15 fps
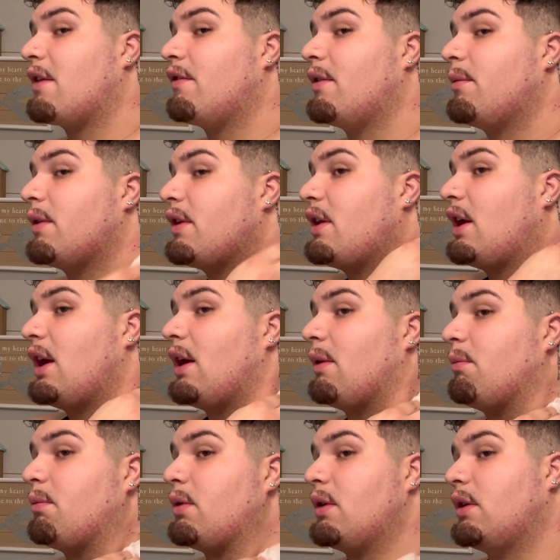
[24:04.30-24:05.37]
from the
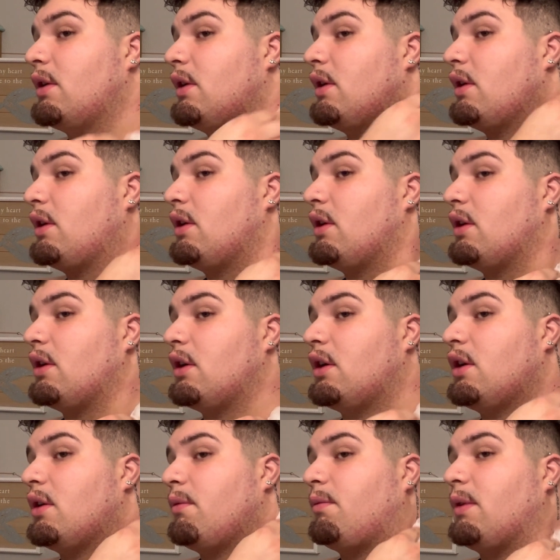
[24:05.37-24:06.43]
tape.
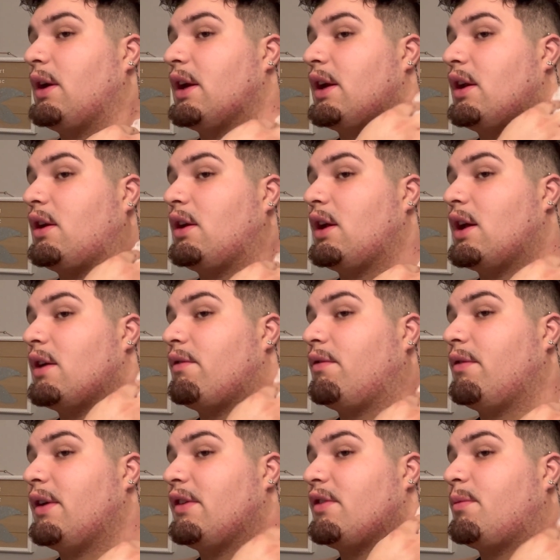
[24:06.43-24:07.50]
I get a lot of
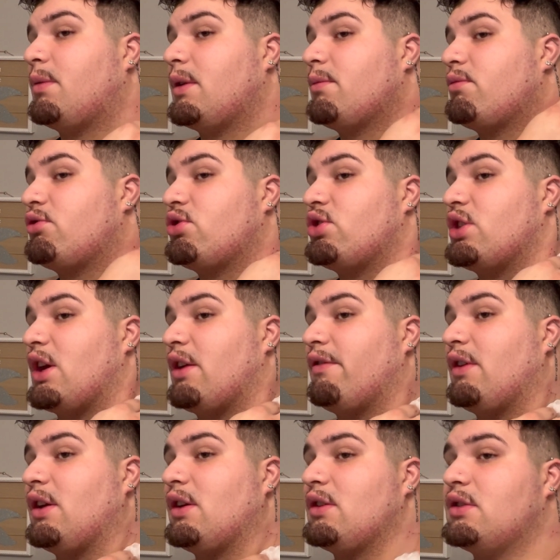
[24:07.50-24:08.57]
razor bumps
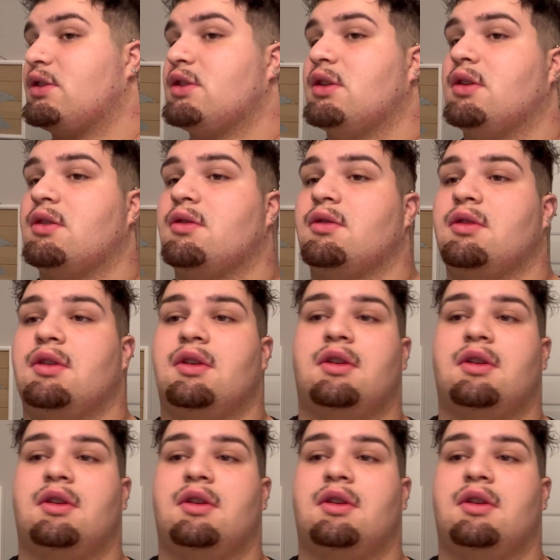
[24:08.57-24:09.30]
shaving, so